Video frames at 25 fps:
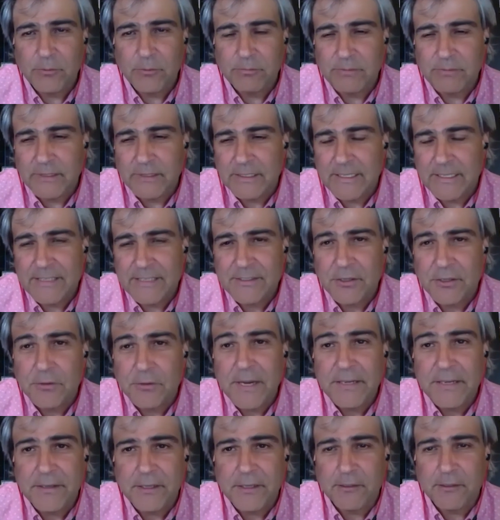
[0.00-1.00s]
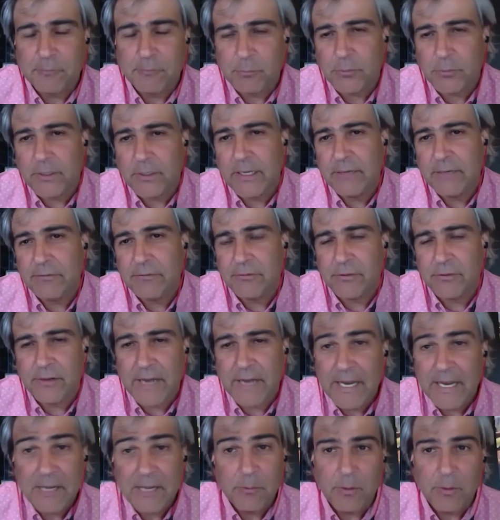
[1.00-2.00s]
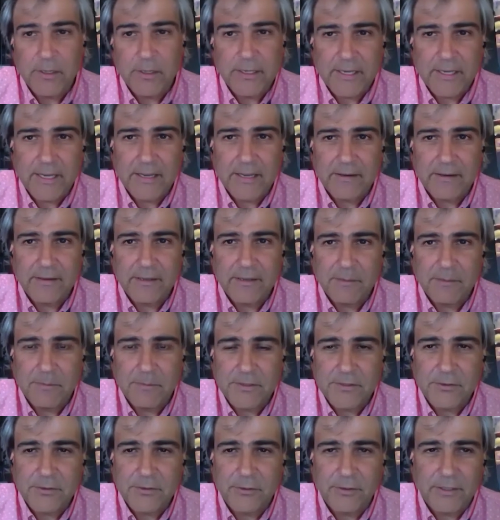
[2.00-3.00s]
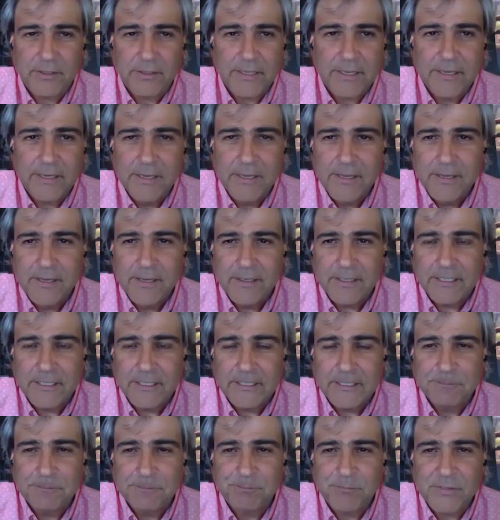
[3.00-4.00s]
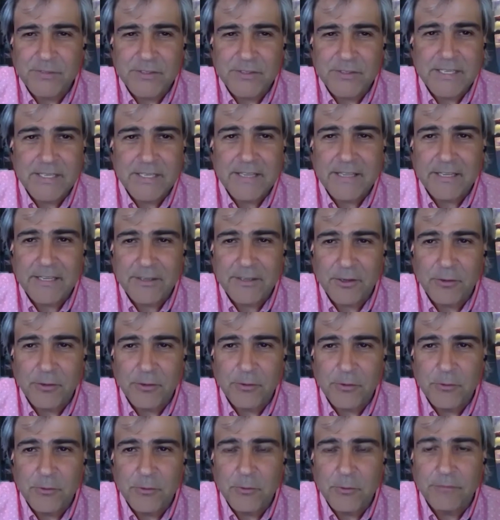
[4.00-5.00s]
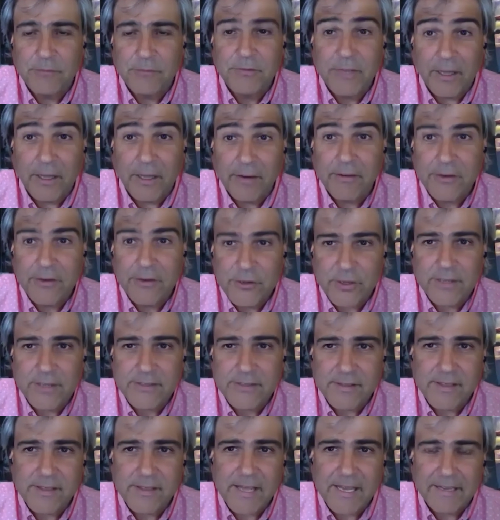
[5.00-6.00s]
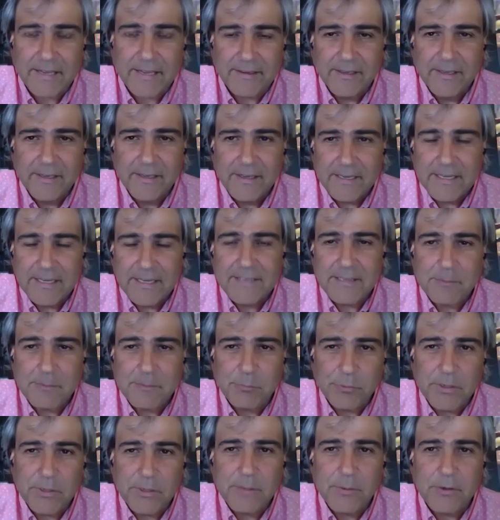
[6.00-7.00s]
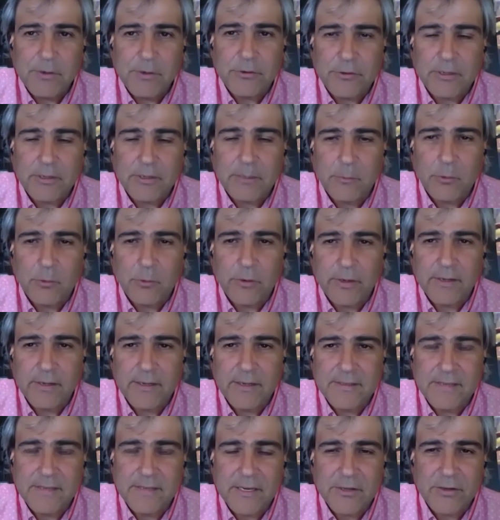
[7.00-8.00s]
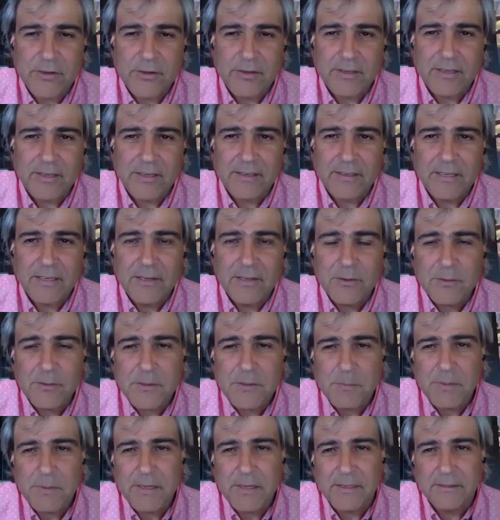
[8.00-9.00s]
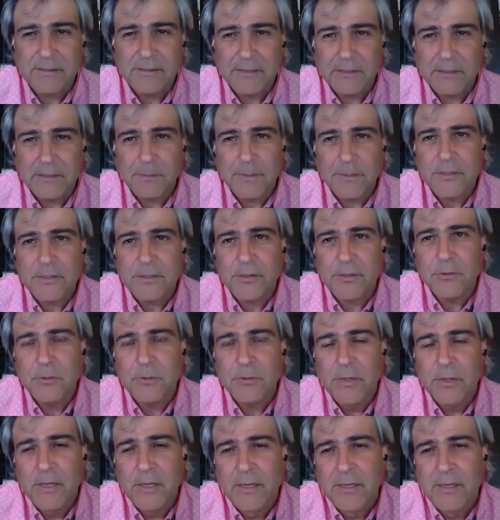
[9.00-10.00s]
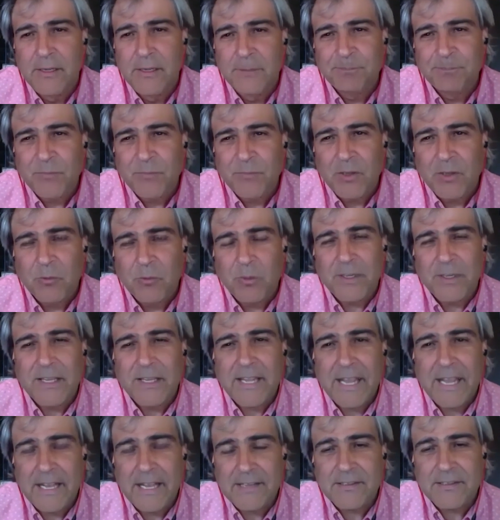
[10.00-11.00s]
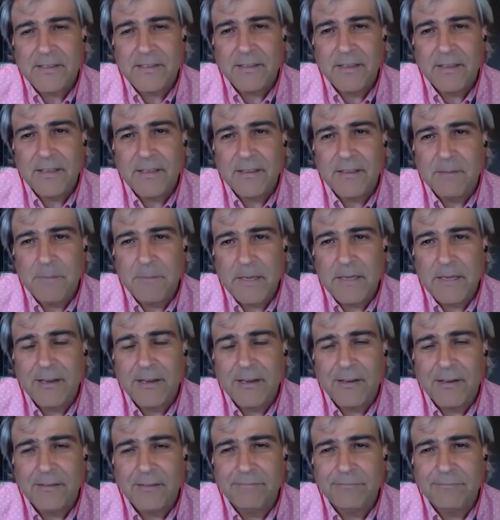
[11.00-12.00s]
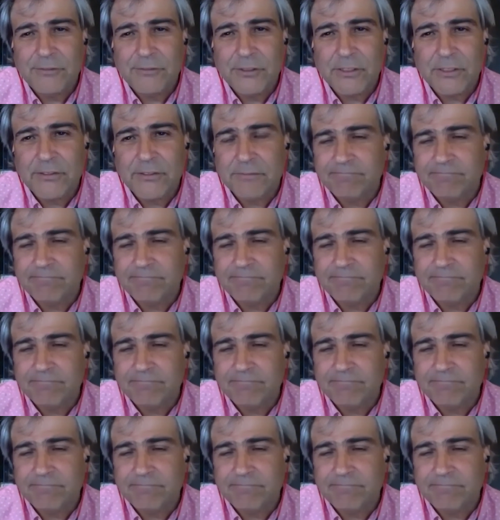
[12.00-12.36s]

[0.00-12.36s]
it's a great deal of pride for anyone in Canada, but certainly to see that, you have done just that. It is a premier trauma organization. Can you speak a little bit to what canceling the meeting, just